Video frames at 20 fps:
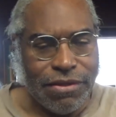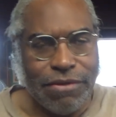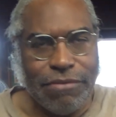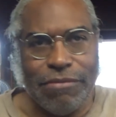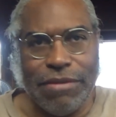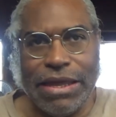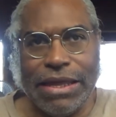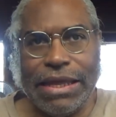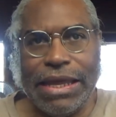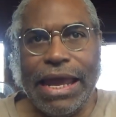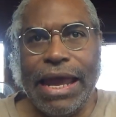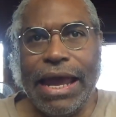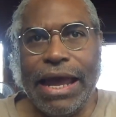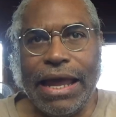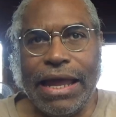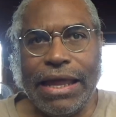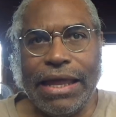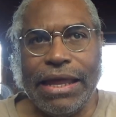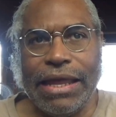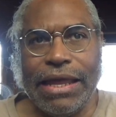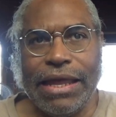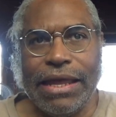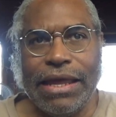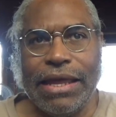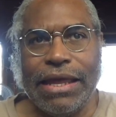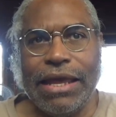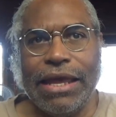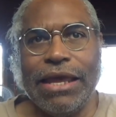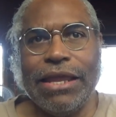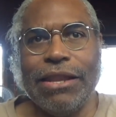But yeah,
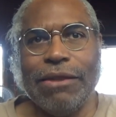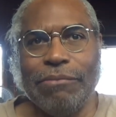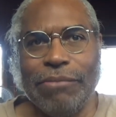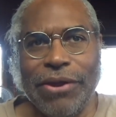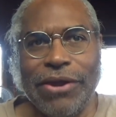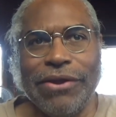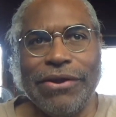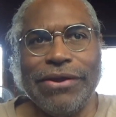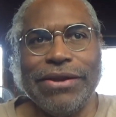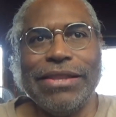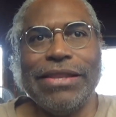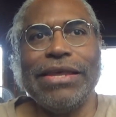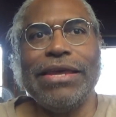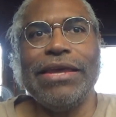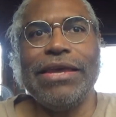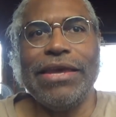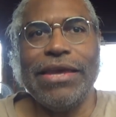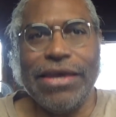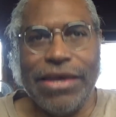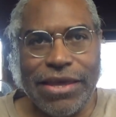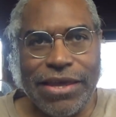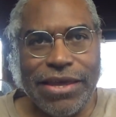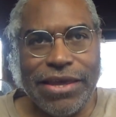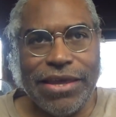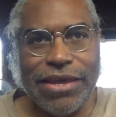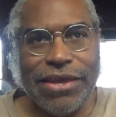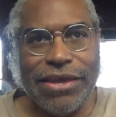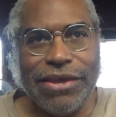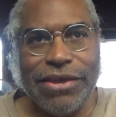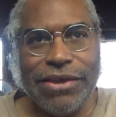and apparently
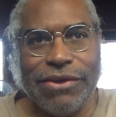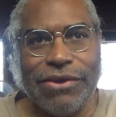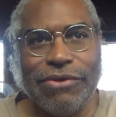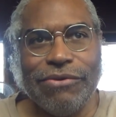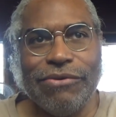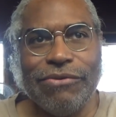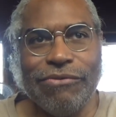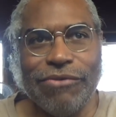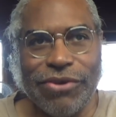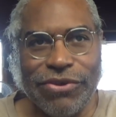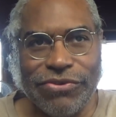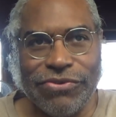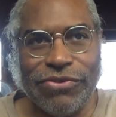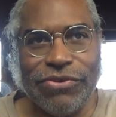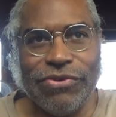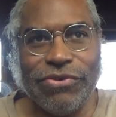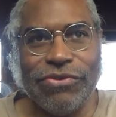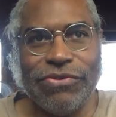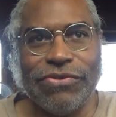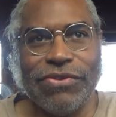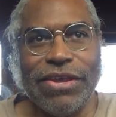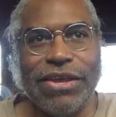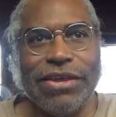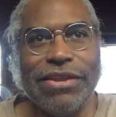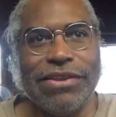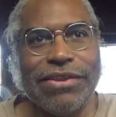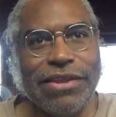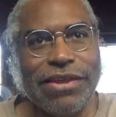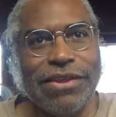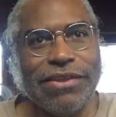he was
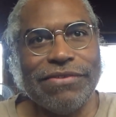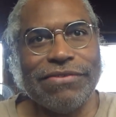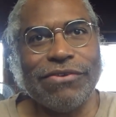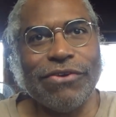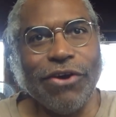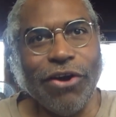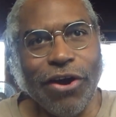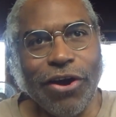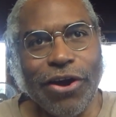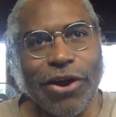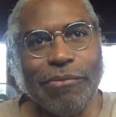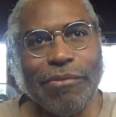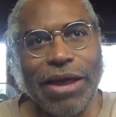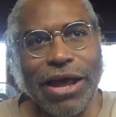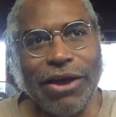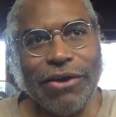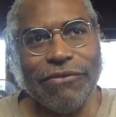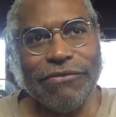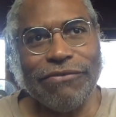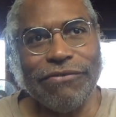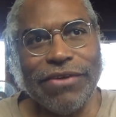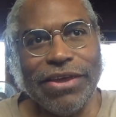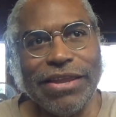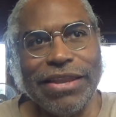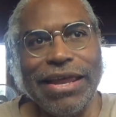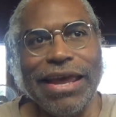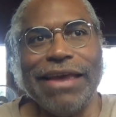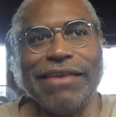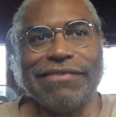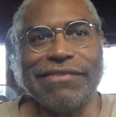using this Garm outfit
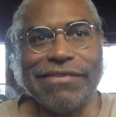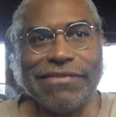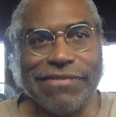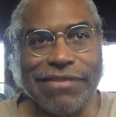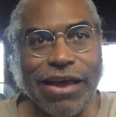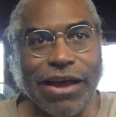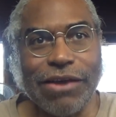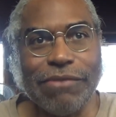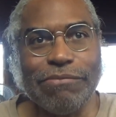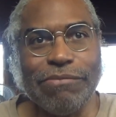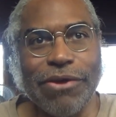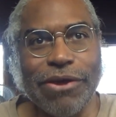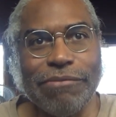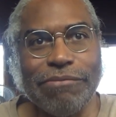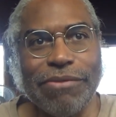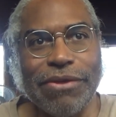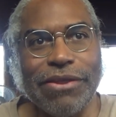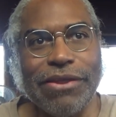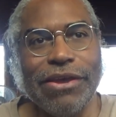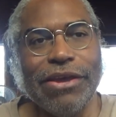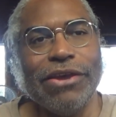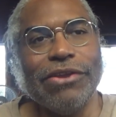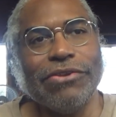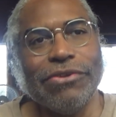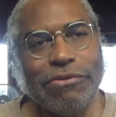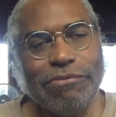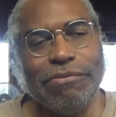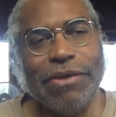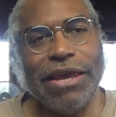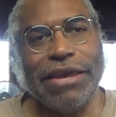as a sock puppet
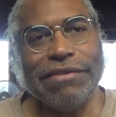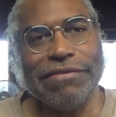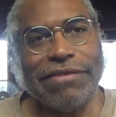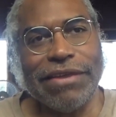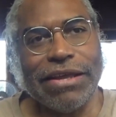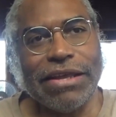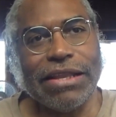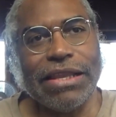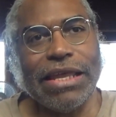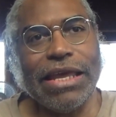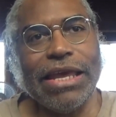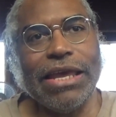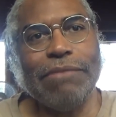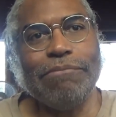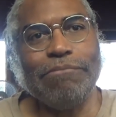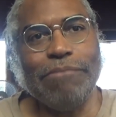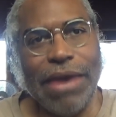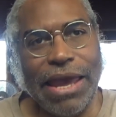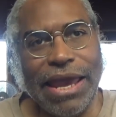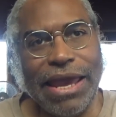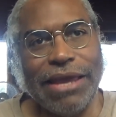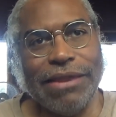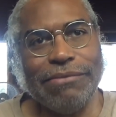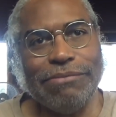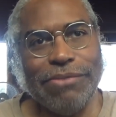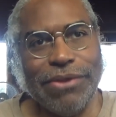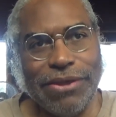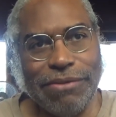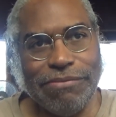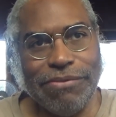to basically ban
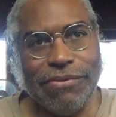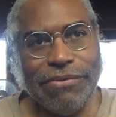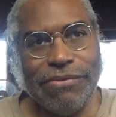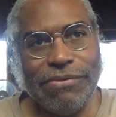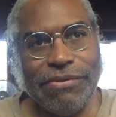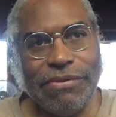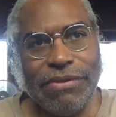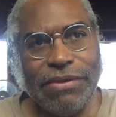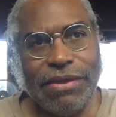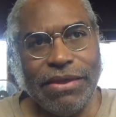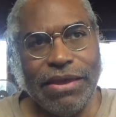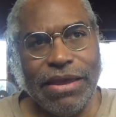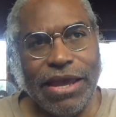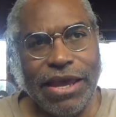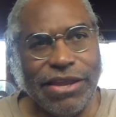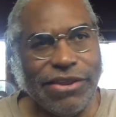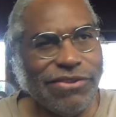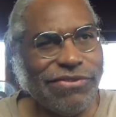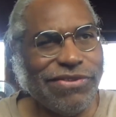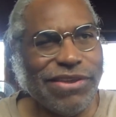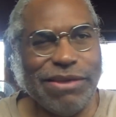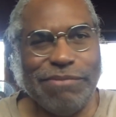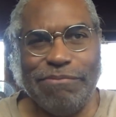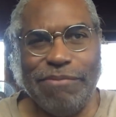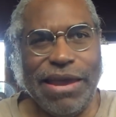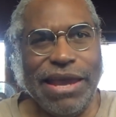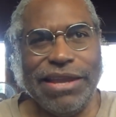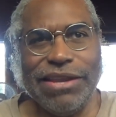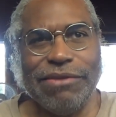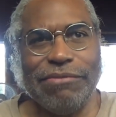people. And you say,
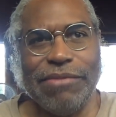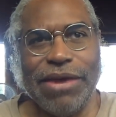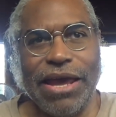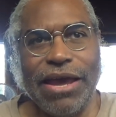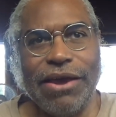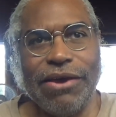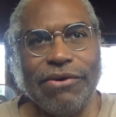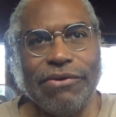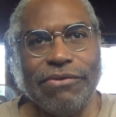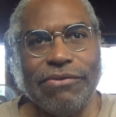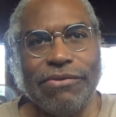ban them how?